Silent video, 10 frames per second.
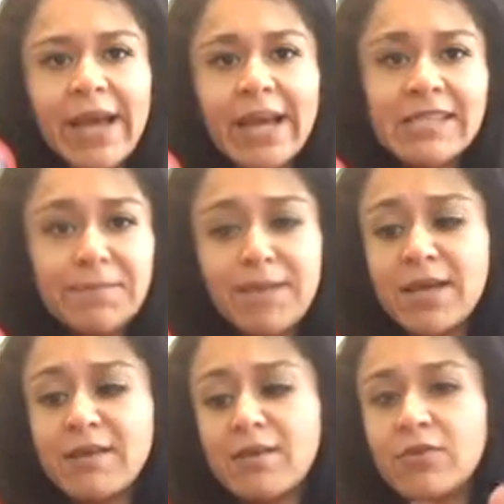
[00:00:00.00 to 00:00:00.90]
I
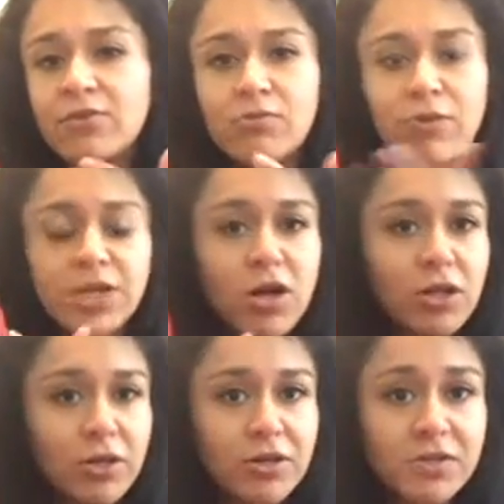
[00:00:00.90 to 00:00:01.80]
spend
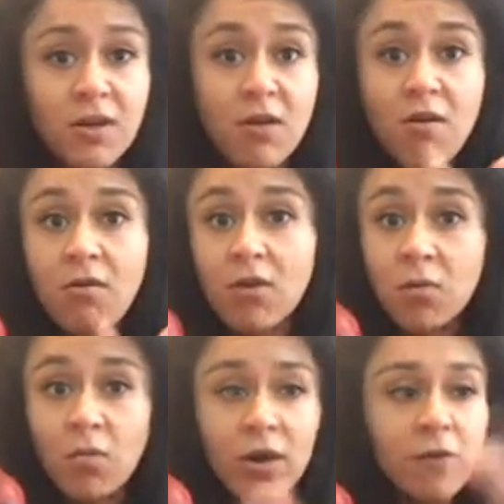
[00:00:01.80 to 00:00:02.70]
$3
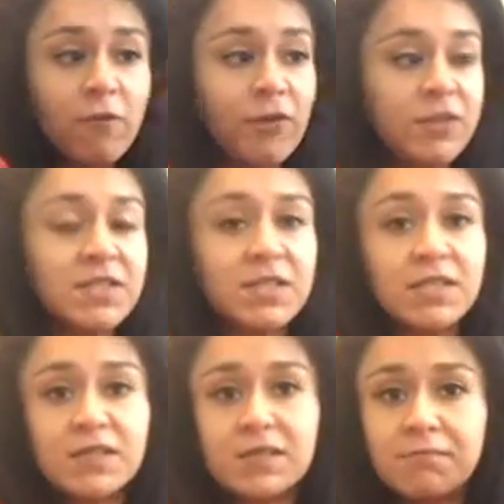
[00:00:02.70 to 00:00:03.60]
on one
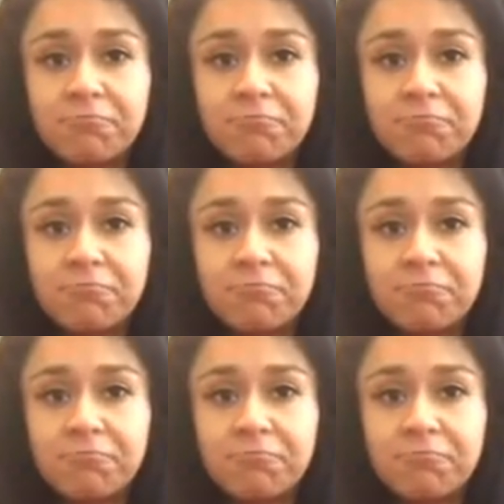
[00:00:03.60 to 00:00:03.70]
versus